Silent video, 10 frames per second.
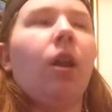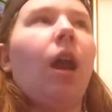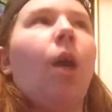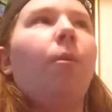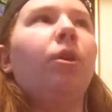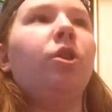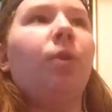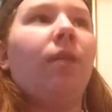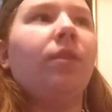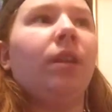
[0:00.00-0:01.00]
on how much you
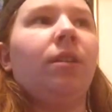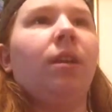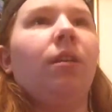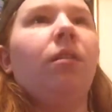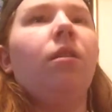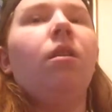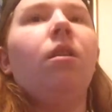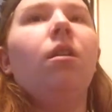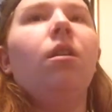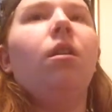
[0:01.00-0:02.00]
have to get done.
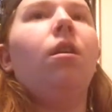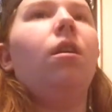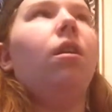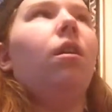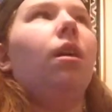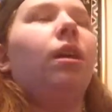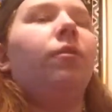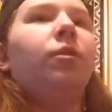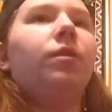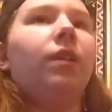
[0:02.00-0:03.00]
And
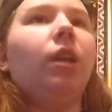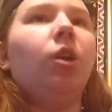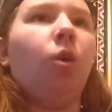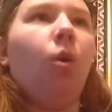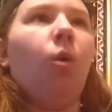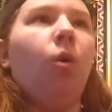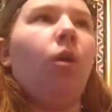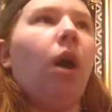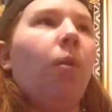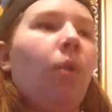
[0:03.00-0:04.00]
if you set a
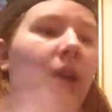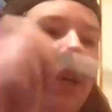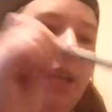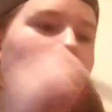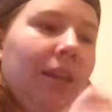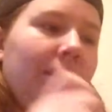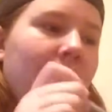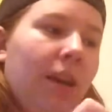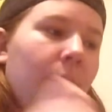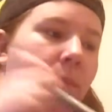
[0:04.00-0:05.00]
goal, I want to get this
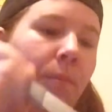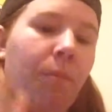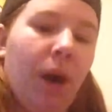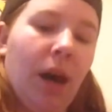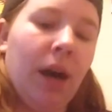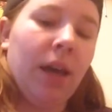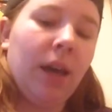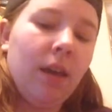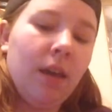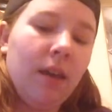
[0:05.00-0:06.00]
done
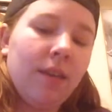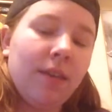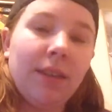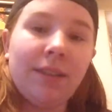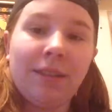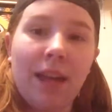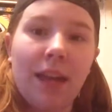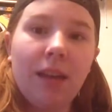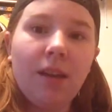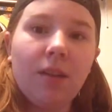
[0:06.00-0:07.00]
by this
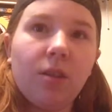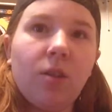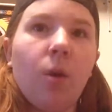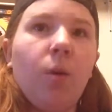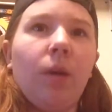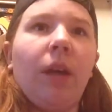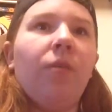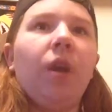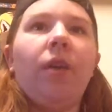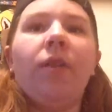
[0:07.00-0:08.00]
day. So, like,
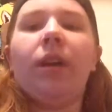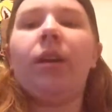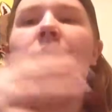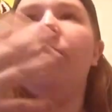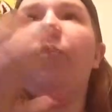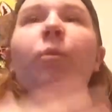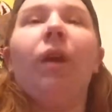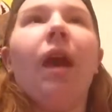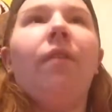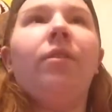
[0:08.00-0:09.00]
if you have, like, for
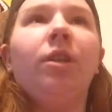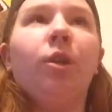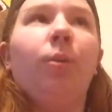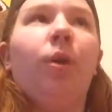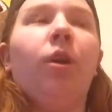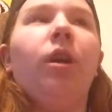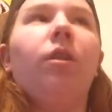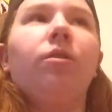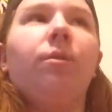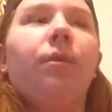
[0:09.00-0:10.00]
me, I have a dinner party
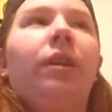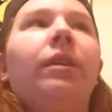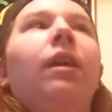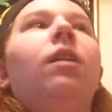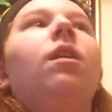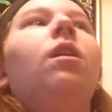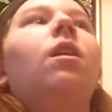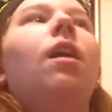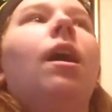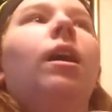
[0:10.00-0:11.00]
or something like that,
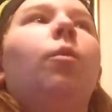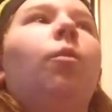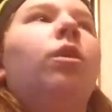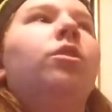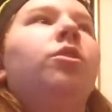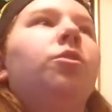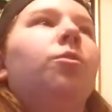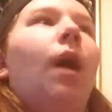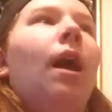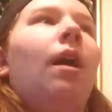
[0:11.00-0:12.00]
and I want
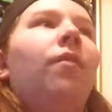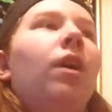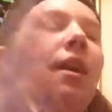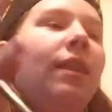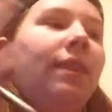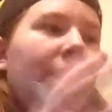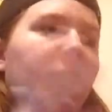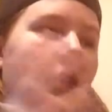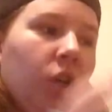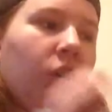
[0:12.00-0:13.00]
to have
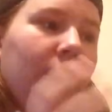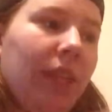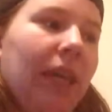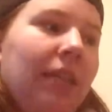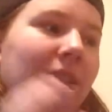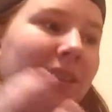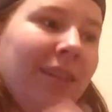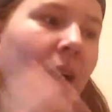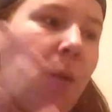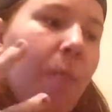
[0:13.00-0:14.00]
this certain things
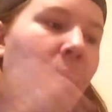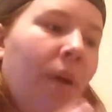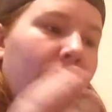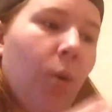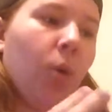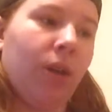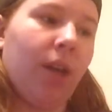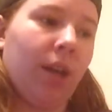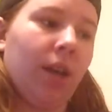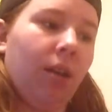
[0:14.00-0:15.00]
done before
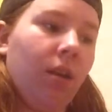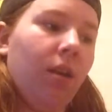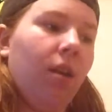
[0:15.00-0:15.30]
then,